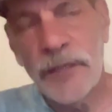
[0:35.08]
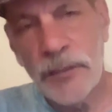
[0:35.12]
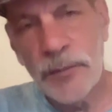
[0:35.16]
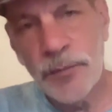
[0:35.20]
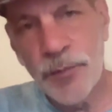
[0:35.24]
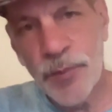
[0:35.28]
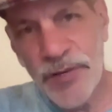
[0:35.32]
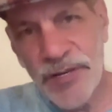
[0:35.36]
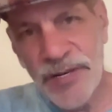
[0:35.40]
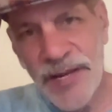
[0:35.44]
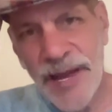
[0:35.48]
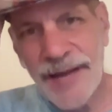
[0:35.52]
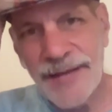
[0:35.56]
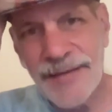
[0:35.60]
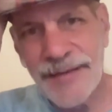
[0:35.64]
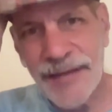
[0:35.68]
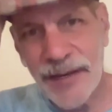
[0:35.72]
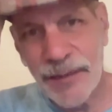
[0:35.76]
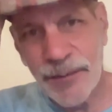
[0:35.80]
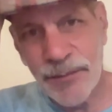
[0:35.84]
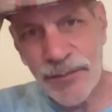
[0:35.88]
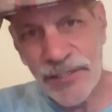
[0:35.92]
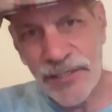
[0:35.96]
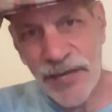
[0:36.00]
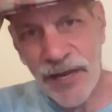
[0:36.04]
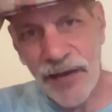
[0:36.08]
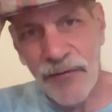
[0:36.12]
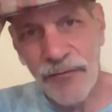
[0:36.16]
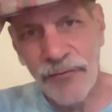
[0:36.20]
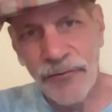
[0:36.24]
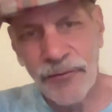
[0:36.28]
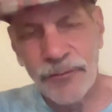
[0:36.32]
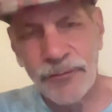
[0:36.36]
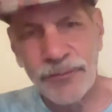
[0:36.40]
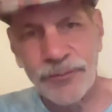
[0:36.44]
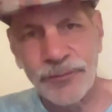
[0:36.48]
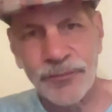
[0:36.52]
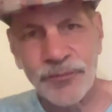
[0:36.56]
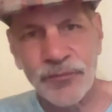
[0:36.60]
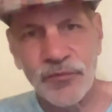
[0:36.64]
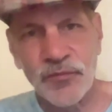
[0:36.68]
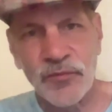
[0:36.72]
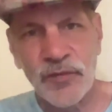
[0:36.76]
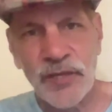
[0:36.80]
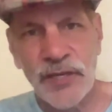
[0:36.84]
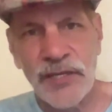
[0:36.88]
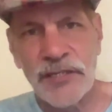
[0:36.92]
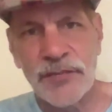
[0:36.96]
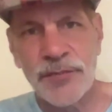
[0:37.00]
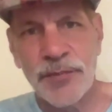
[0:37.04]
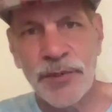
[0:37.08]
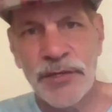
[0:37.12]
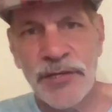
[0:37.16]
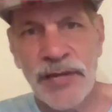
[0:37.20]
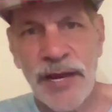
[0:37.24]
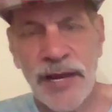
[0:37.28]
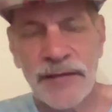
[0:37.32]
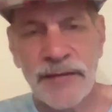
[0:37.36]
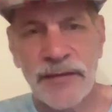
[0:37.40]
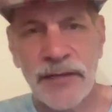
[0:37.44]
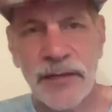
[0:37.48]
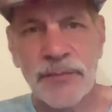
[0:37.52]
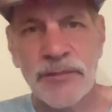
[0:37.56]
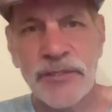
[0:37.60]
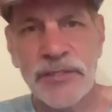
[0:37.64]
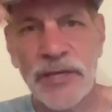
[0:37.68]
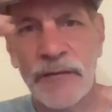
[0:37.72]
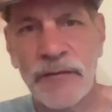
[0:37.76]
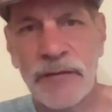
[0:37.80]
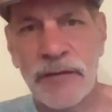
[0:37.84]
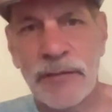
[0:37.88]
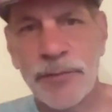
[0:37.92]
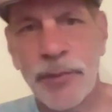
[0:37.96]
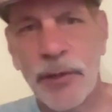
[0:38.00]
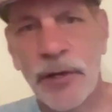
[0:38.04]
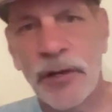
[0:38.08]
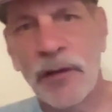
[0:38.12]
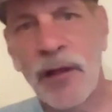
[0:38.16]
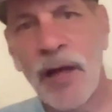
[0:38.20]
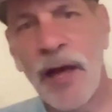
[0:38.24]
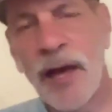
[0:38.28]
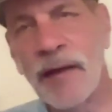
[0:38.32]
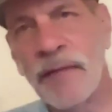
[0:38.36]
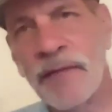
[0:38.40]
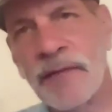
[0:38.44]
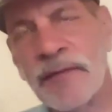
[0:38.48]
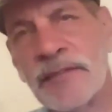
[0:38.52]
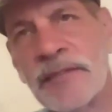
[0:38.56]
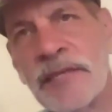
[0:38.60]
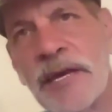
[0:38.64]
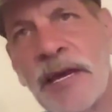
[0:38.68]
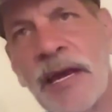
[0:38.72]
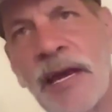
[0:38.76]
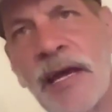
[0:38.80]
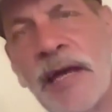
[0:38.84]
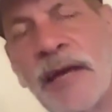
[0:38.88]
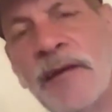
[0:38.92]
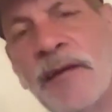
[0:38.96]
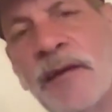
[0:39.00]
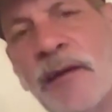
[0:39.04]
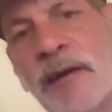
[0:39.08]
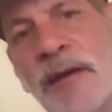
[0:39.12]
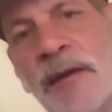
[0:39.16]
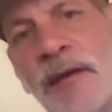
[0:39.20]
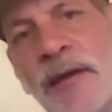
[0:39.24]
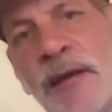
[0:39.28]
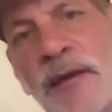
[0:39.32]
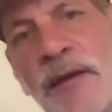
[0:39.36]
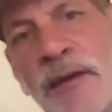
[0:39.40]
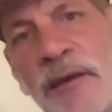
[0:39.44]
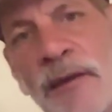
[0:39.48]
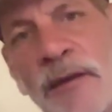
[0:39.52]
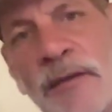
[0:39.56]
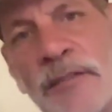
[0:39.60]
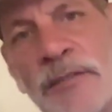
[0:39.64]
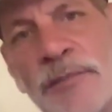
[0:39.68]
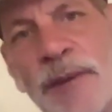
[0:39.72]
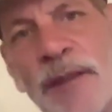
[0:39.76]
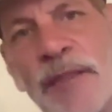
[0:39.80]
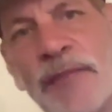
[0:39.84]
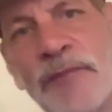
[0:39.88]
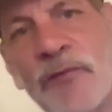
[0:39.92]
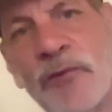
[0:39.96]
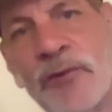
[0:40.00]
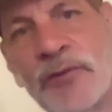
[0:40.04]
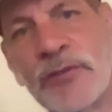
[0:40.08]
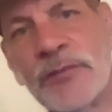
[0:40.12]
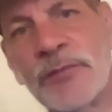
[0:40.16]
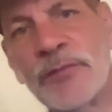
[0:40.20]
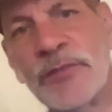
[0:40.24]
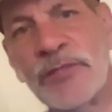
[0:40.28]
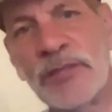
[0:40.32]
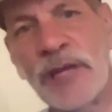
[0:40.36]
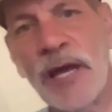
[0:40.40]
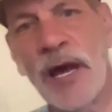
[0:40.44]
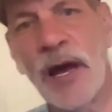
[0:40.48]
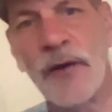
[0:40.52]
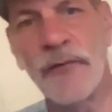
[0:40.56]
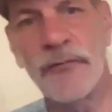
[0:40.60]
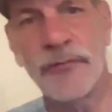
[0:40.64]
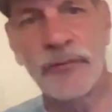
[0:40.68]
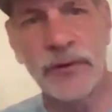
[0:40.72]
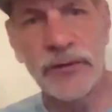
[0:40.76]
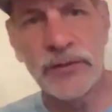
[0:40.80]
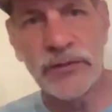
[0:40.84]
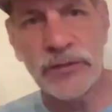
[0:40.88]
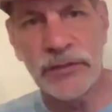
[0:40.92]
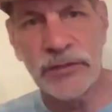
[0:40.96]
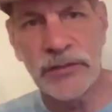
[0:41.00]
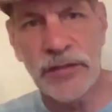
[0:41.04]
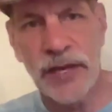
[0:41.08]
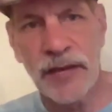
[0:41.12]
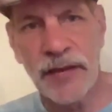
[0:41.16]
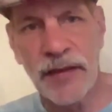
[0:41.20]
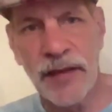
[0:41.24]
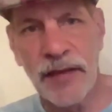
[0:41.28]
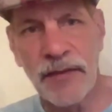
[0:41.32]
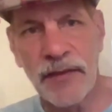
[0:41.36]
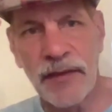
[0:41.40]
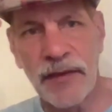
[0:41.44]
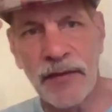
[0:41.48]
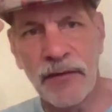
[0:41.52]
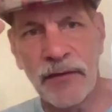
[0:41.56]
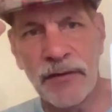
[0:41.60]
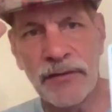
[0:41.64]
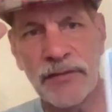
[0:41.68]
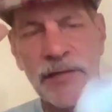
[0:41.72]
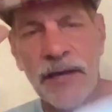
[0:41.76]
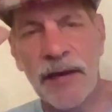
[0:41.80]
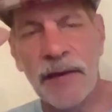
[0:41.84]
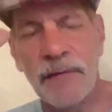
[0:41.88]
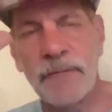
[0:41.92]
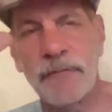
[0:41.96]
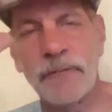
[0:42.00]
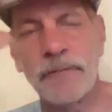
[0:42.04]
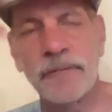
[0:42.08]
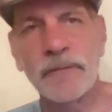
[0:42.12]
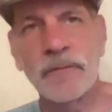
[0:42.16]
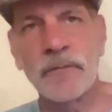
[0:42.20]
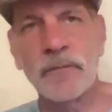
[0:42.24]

he protected himself. He's protected himself. He put a line in the sand. You he's been through some stuff because he's got that thing on his head.